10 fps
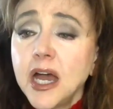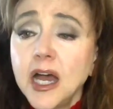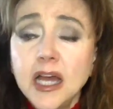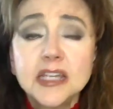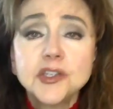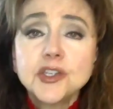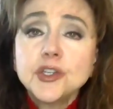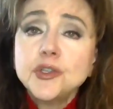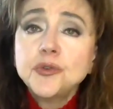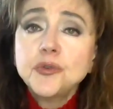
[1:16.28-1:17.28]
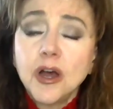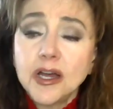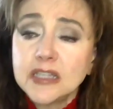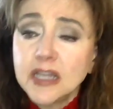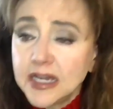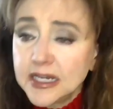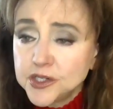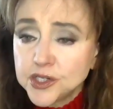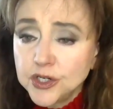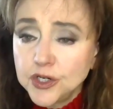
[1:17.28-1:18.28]
his new online
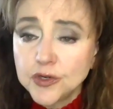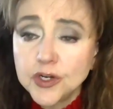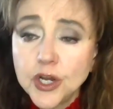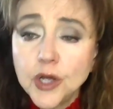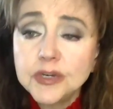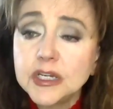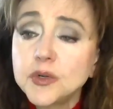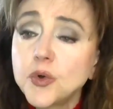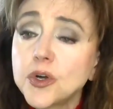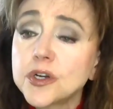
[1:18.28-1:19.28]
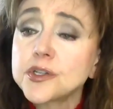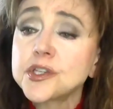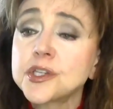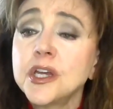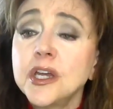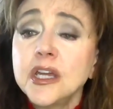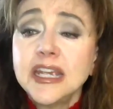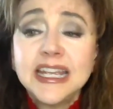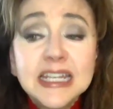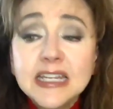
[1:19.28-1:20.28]
secure coding course,
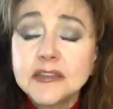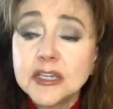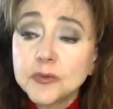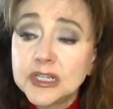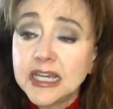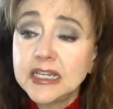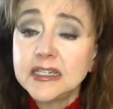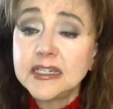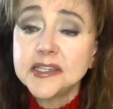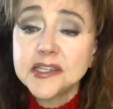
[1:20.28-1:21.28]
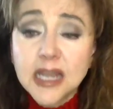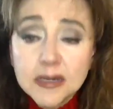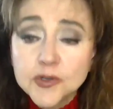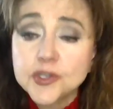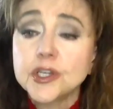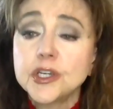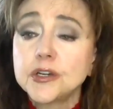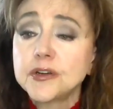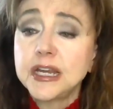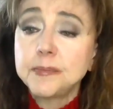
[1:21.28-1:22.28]
anything related to
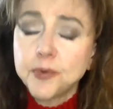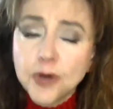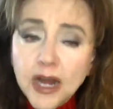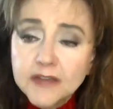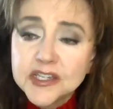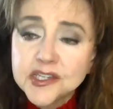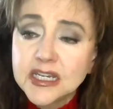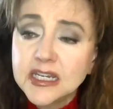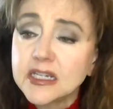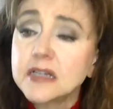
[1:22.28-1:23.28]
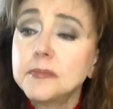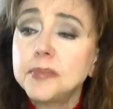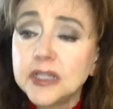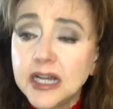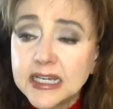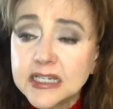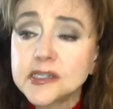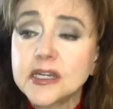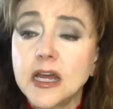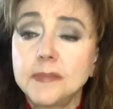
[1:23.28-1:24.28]
cybersecurity, privacy, and
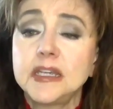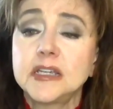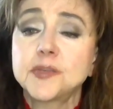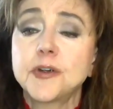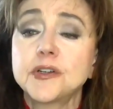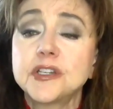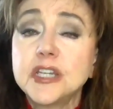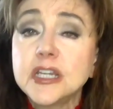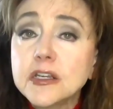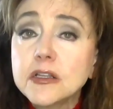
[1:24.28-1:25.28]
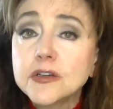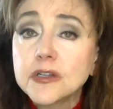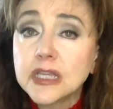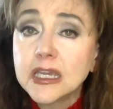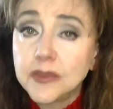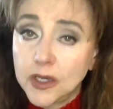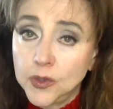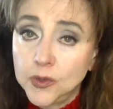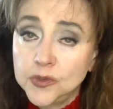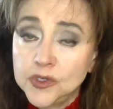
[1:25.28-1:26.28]
compliance topics, particularly
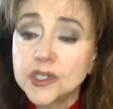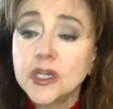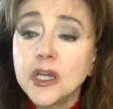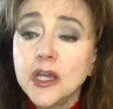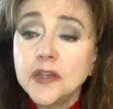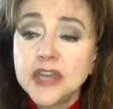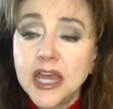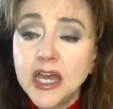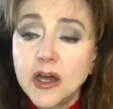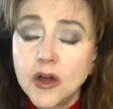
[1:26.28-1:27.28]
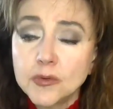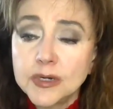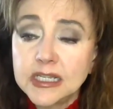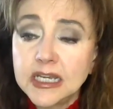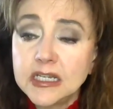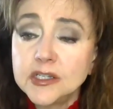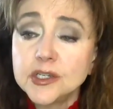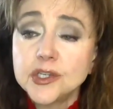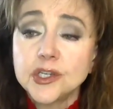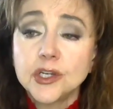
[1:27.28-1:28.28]
those that are related
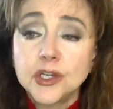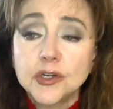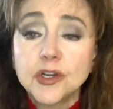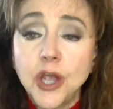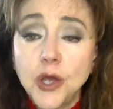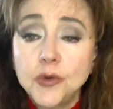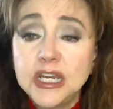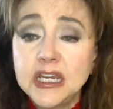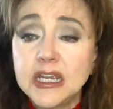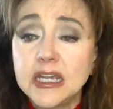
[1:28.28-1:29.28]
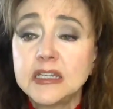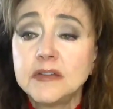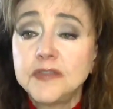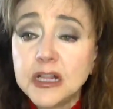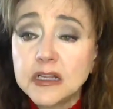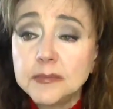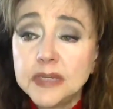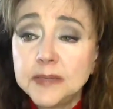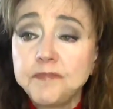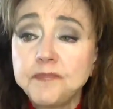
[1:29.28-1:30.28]
to secure coding and
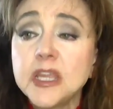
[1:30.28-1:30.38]
development.